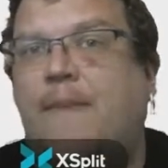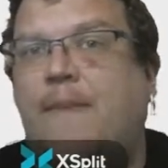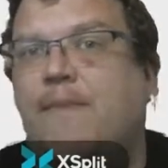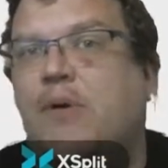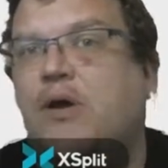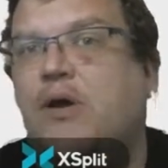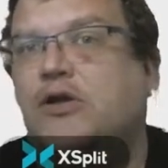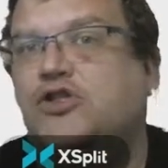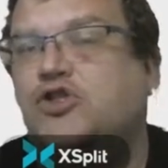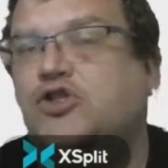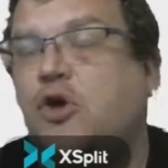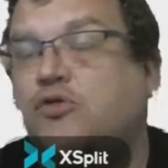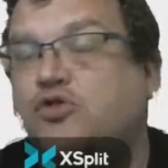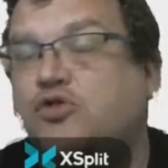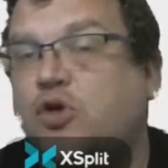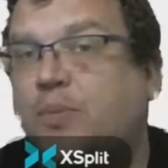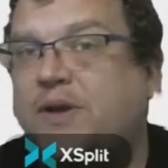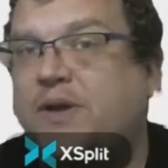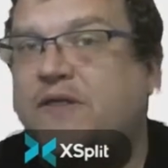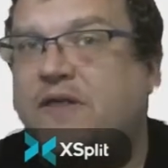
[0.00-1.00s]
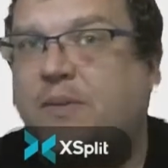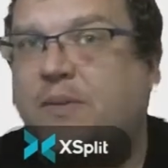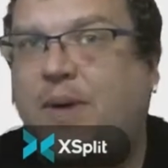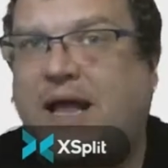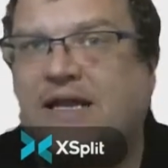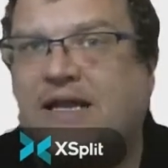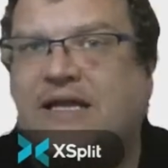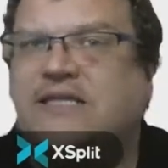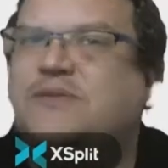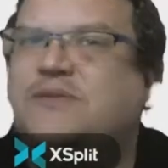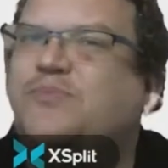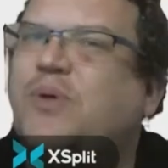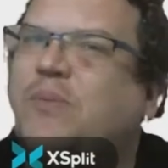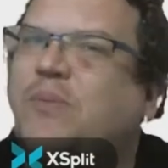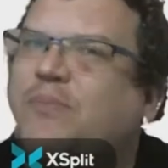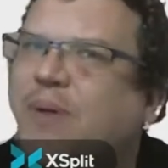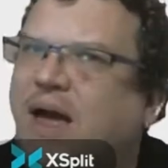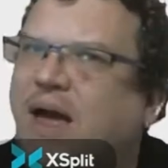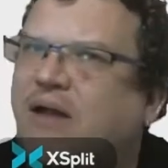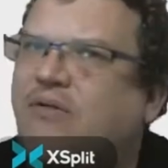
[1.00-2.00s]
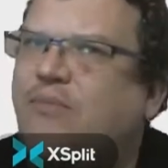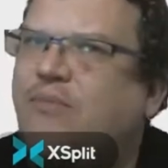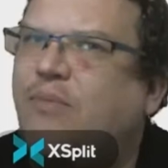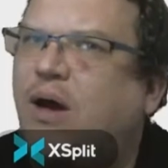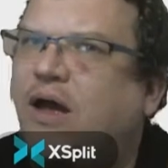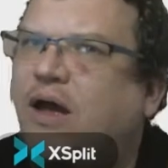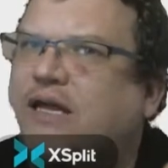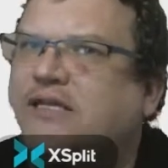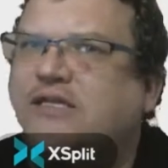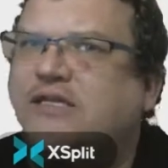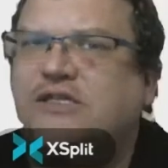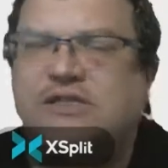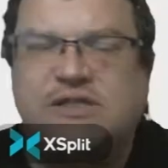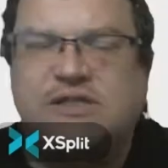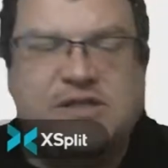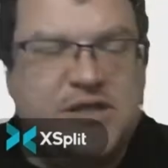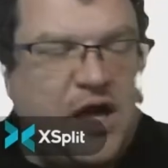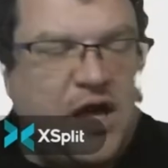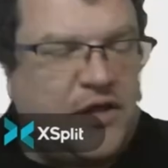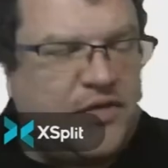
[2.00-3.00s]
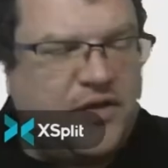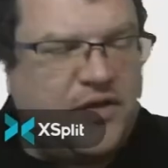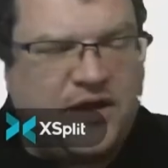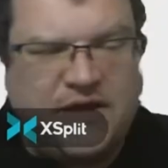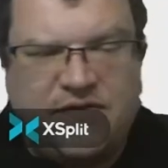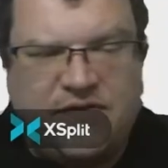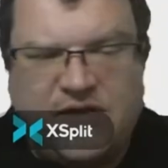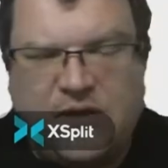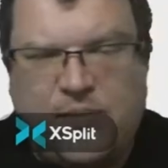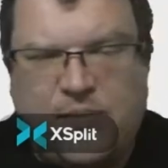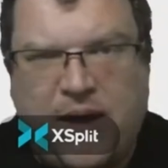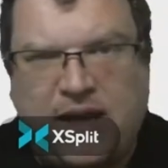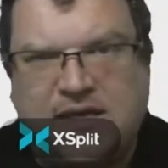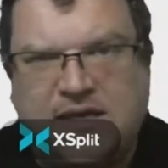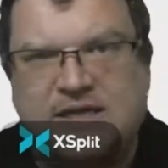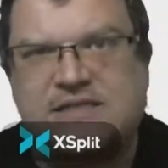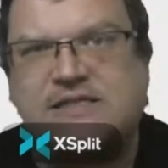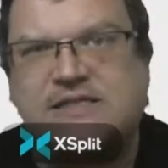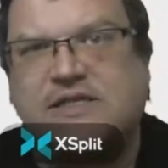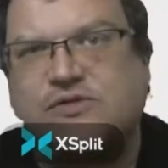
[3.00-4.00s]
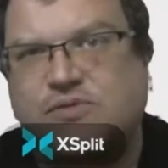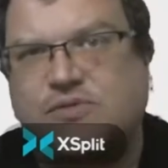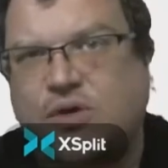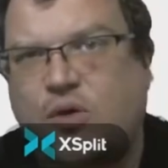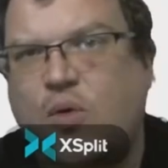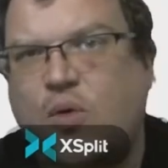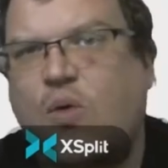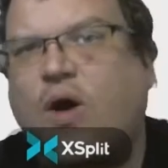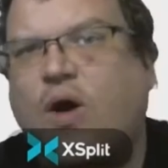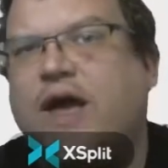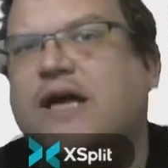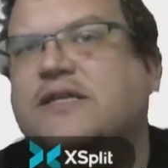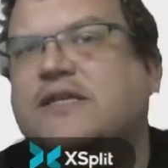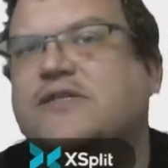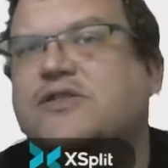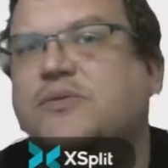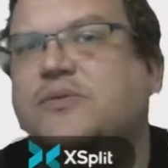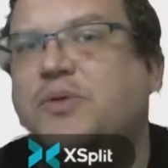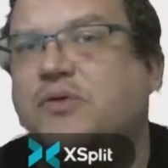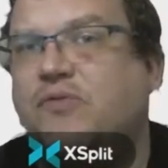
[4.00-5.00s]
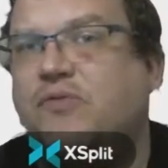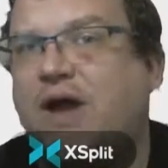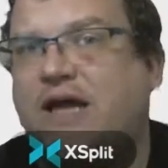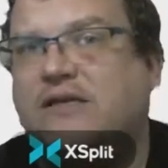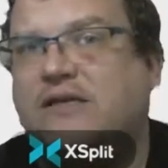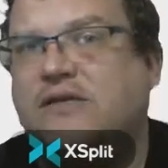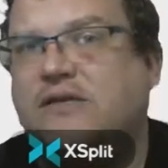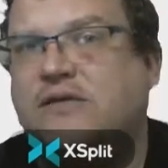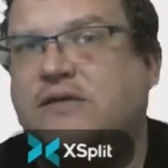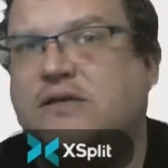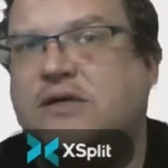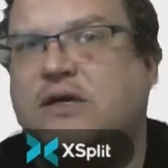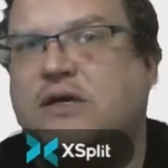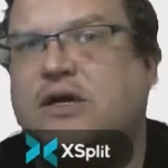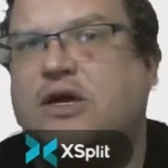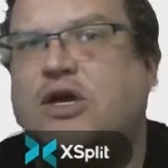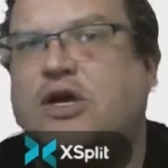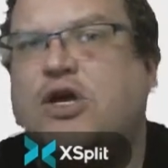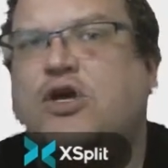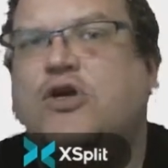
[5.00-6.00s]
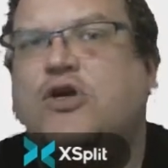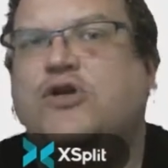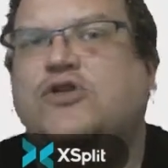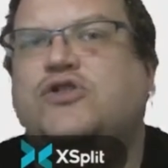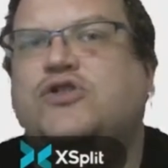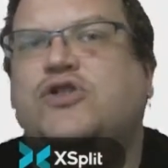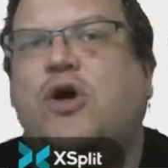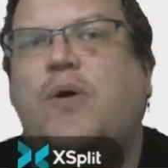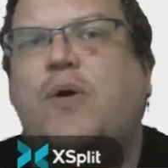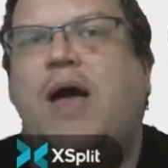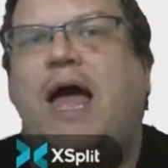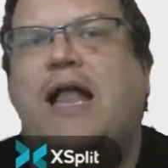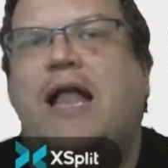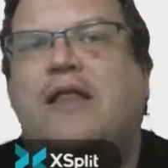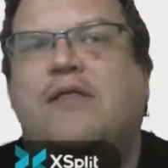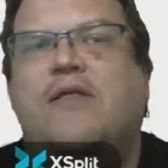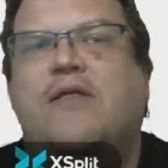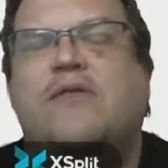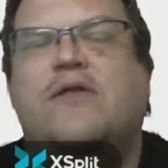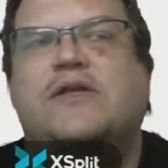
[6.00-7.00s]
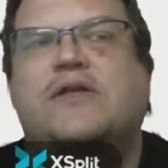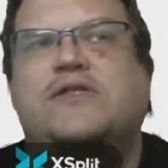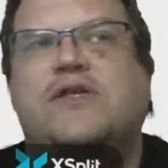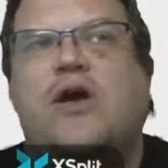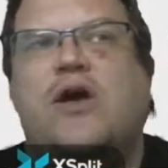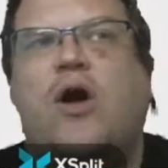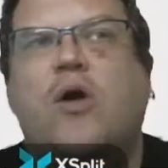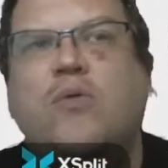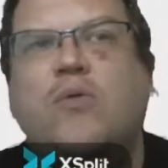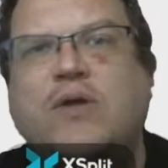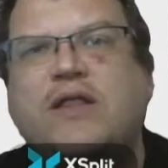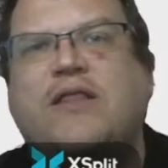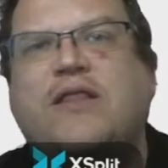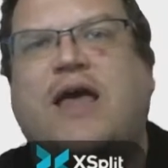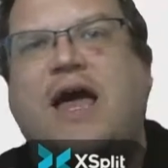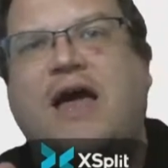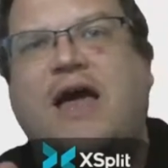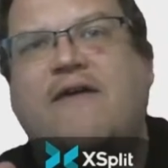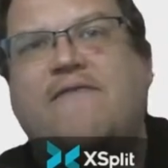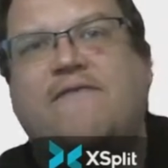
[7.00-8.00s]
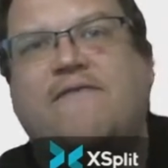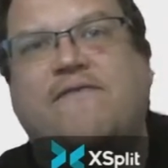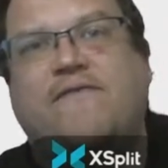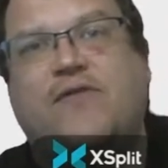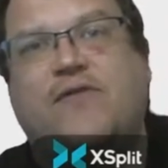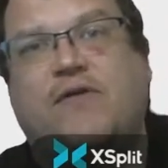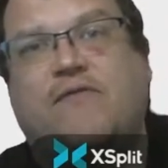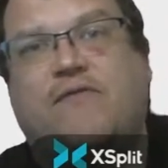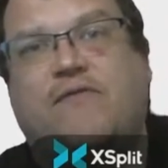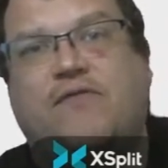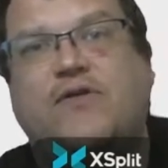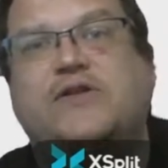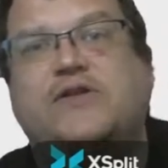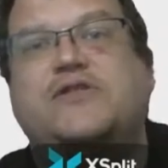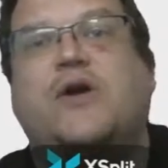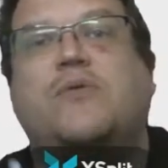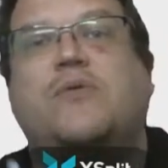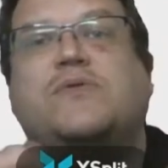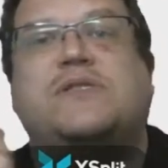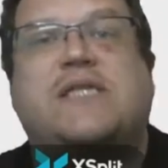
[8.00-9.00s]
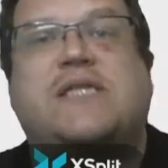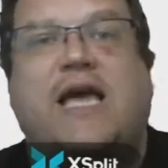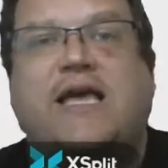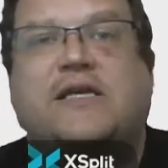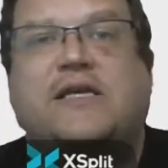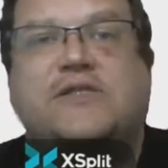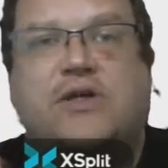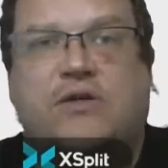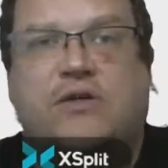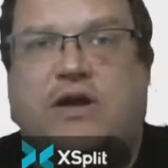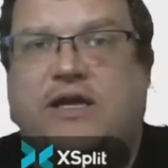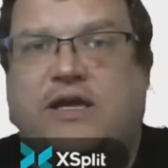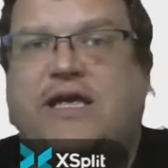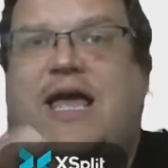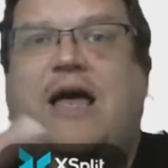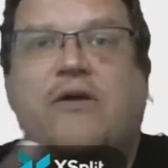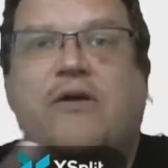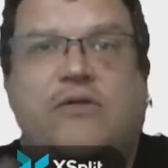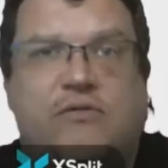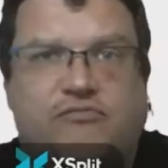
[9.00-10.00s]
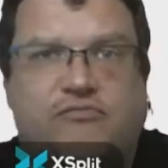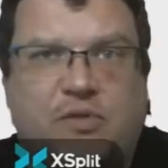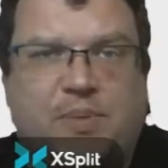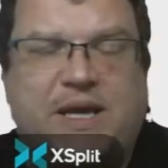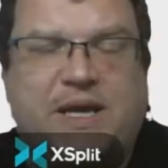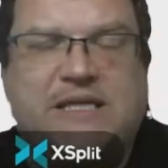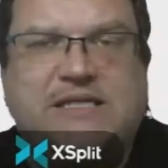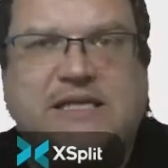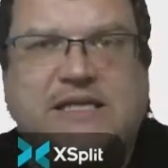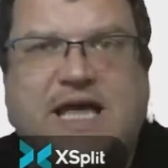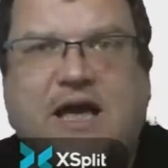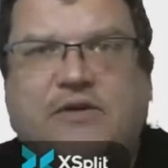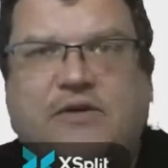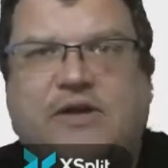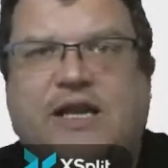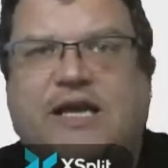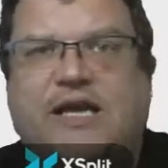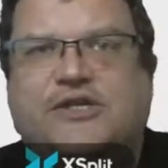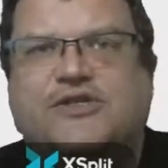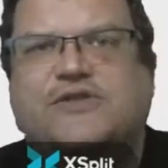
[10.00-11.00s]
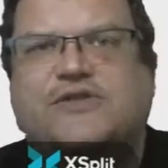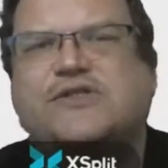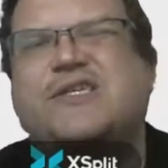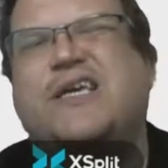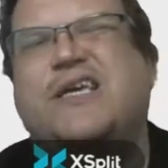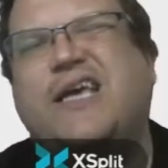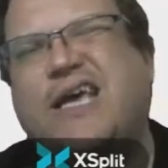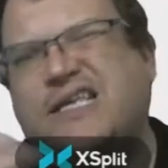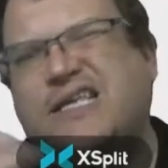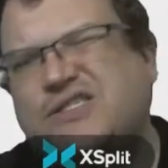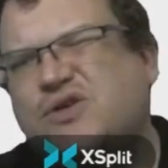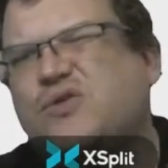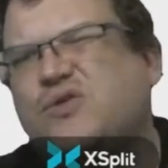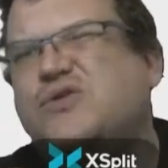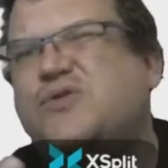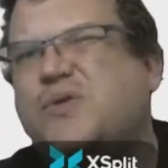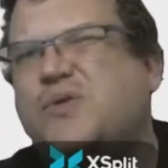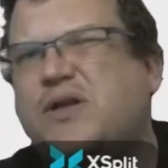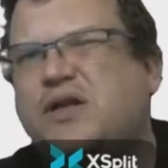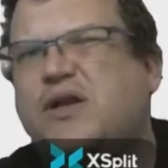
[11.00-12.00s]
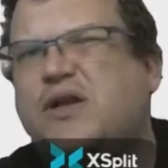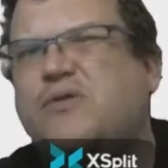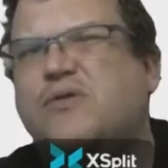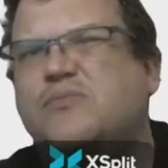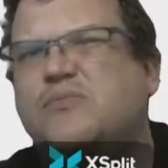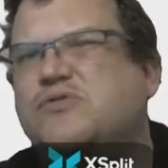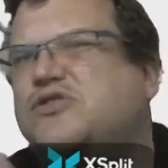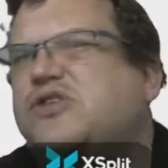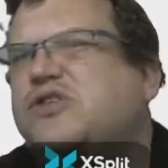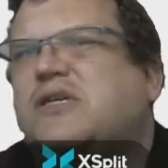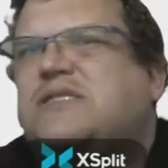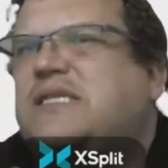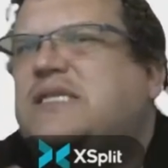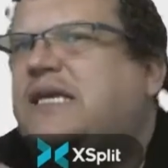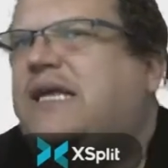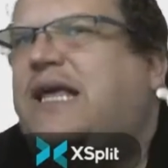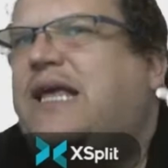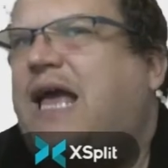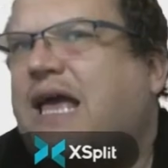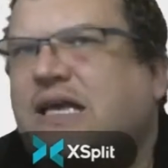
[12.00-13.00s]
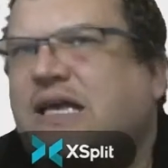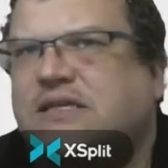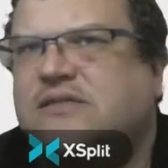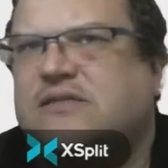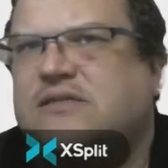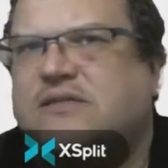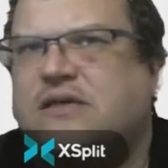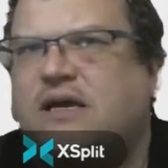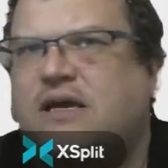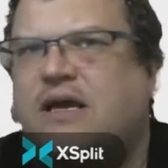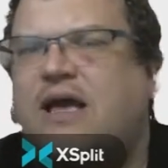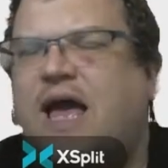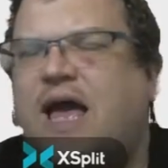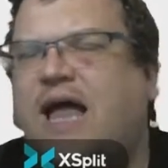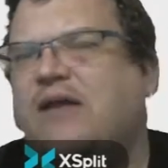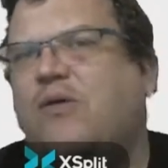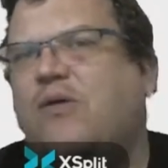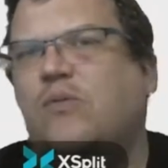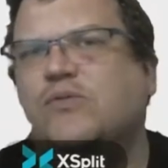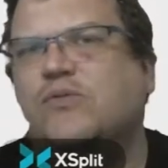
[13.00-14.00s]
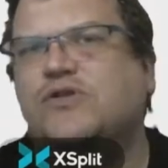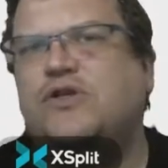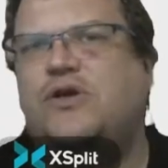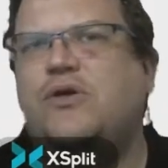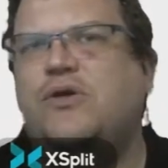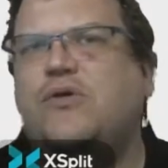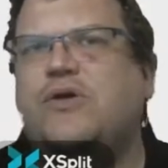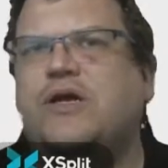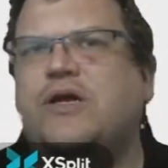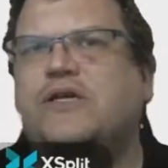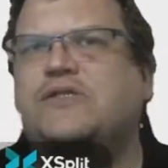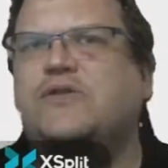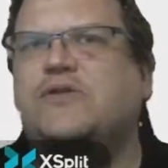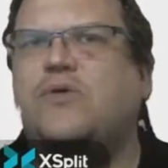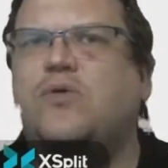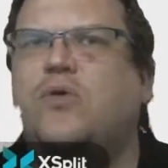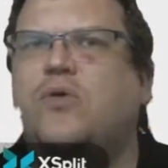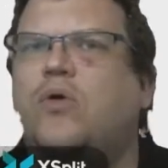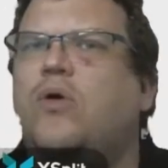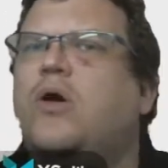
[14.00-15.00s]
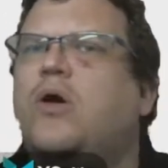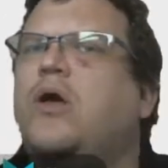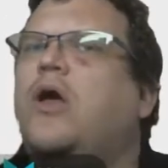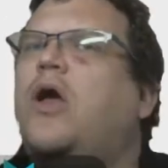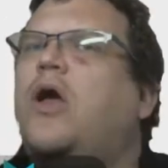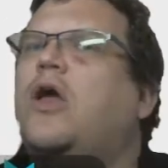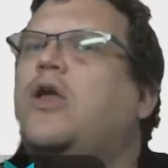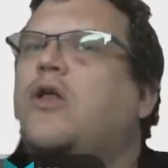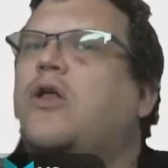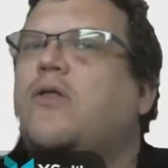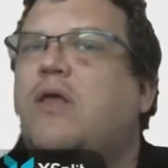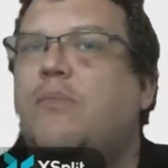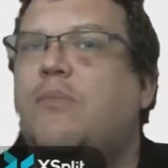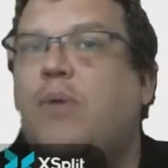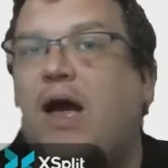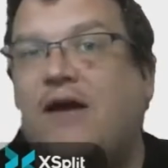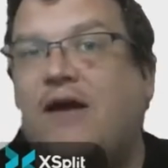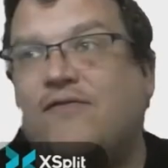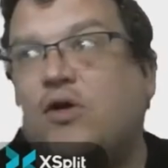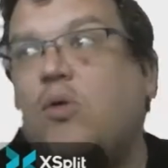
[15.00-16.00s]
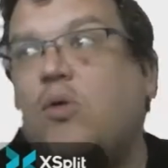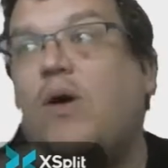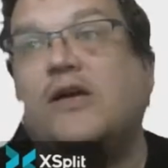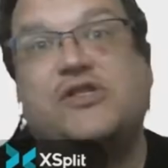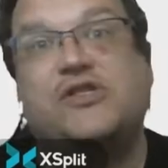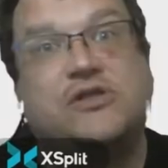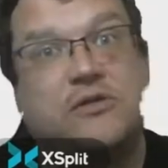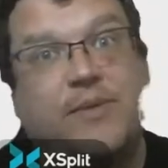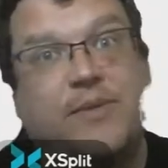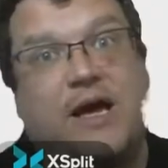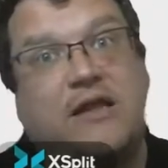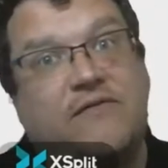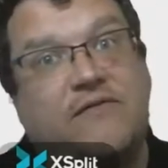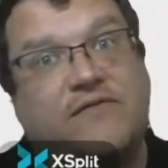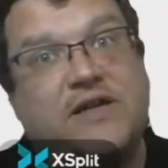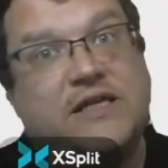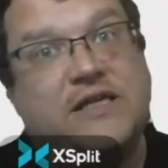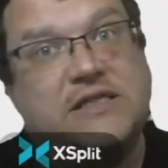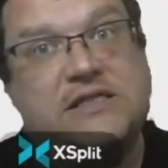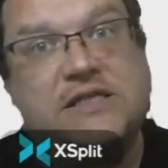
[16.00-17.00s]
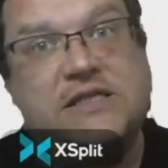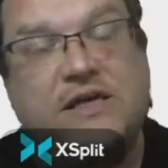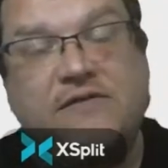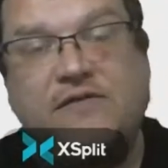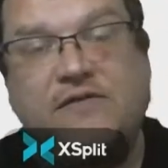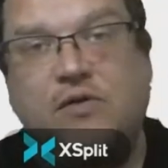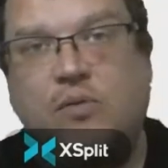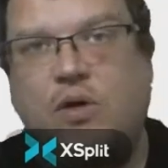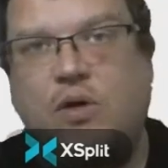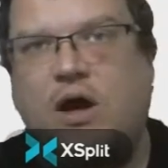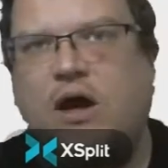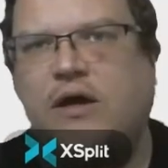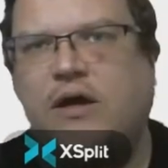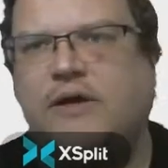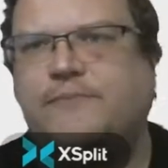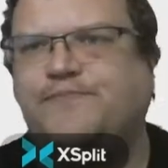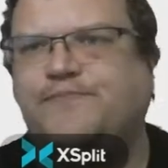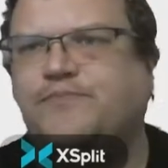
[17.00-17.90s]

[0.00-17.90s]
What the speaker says: So drop it in the appendix, but bear in mind, nothing in the appendix is required to be read. So anything that is only there for its own sake, so like repeated calculations, it's good to include them just in case anyone was curious, or you know, they might have a question about the validity of your work.